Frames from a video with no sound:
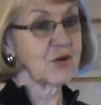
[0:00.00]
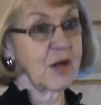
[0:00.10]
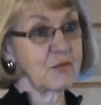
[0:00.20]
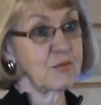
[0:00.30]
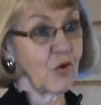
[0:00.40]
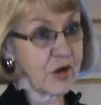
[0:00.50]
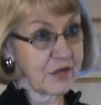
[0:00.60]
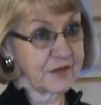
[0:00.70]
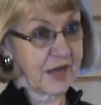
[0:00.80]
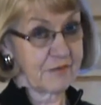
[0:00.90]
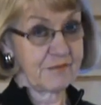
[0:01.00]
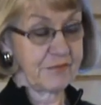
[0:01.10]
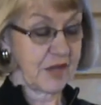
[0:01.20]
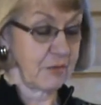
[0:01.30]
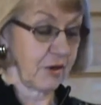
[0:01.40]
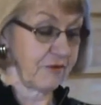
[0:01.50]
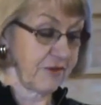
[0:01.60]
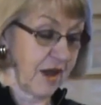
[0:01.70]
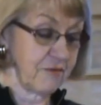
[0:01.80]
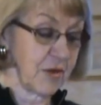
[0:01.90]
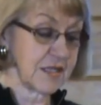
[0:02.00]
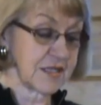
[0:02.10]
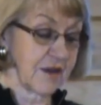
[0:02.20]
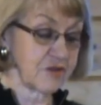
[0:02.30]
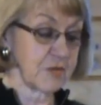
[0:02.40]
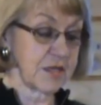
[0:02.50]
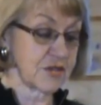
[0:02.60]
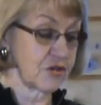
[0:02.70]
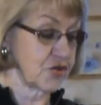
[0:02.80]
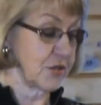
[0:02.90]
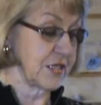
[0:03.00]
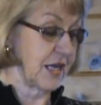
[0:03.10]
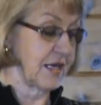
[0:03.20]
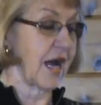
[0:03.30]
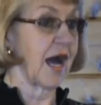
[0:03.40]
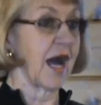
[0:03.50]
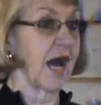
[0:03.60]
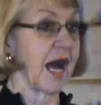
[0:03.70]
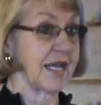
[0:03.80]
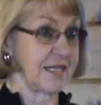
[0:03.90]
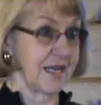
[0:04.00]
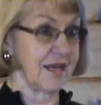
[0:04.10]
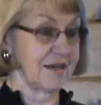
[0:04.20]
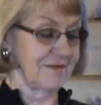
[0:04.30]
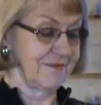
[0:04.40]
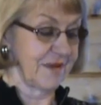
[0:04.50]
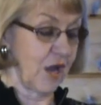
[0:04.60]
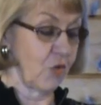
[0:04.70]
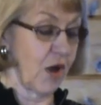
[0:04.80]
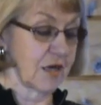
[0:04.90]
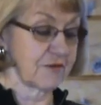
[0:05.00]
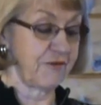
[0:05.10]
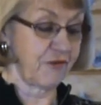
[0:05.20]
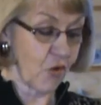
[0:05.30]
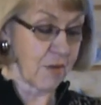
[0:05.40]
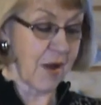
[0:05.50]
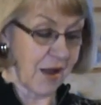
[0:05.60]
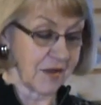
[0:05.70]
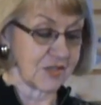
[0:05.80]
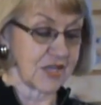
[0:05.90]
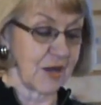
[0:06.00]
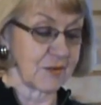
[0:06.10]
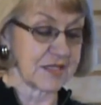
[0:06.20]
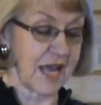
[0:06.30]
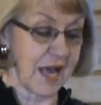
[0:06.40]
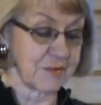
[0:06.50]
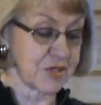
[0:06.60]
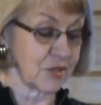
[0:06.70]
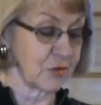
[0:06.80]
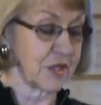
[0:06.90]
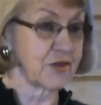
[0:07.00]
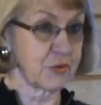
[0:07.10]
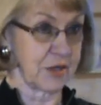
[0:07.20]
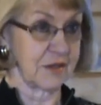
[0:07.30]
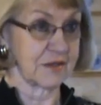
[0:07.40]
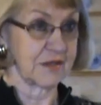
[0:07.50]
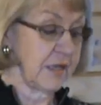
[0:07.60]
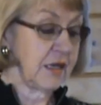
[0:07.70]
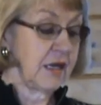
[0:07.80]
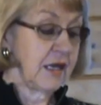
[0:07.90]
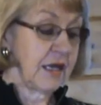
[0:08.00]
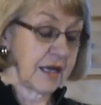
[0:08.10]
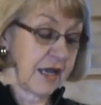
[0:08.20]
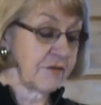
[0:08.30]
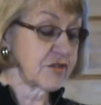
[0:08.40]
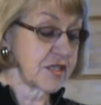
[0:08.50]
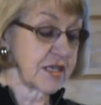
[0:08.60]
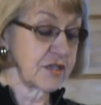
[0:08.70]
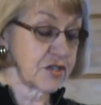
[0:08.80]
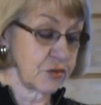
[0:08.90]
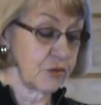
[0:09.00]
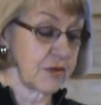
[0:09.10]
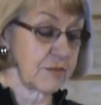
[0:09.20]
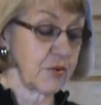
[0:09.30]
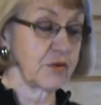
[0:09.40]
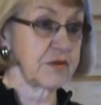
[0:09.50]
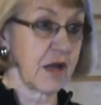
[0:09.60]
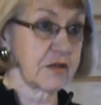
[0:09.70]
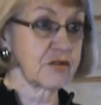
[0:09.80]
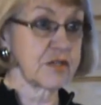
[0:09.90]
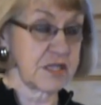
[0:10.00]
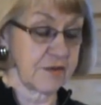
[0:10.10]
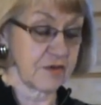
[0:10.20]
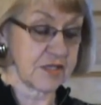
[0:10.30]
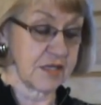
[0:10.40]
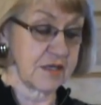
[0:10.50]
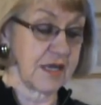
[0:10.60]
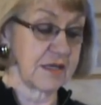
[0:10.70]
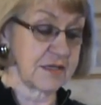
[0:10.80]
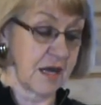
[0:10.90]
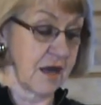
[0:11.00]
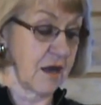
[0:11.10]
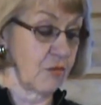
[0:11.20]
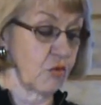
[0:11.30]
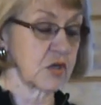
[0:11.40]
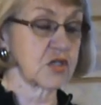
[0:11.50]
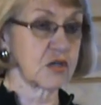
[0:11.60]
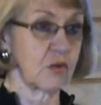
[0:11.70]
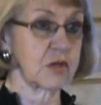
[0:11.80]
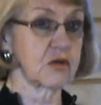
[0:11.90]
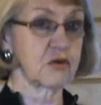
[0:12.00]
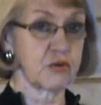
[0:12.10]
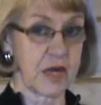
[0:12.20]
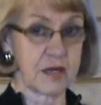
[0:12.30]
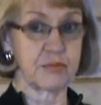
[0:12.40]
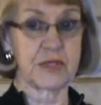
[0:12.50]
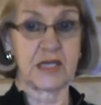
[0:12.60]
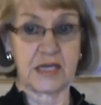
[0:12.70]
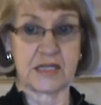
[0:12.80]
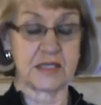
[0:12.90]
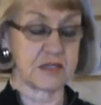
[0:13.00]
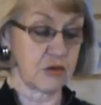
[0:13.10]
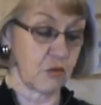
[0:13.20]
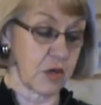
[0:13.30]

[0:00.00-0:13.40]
So on Memorial Day, about 5 months after my surgery date, I did it. I walked 4 miles and I was absolutely thrilled. And I have to say too that both Dr. Severson and Tom were so incredibly easy to